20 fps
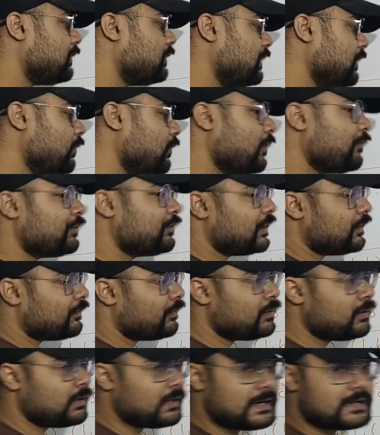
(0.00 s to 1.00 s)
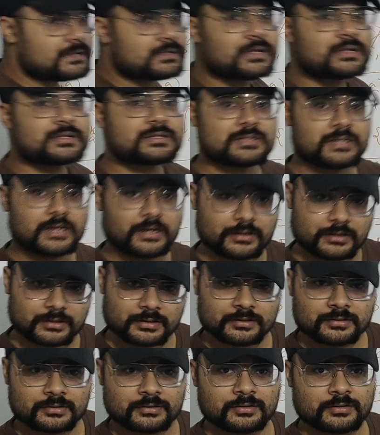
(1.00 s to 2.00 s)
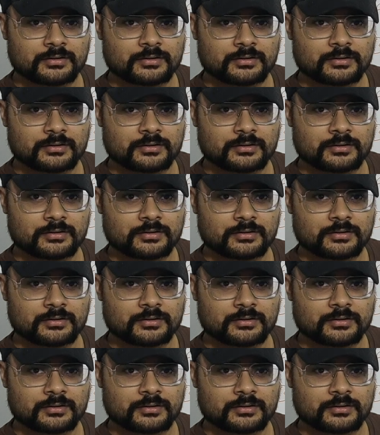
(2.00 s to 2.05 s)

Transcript: can think of T1 as a set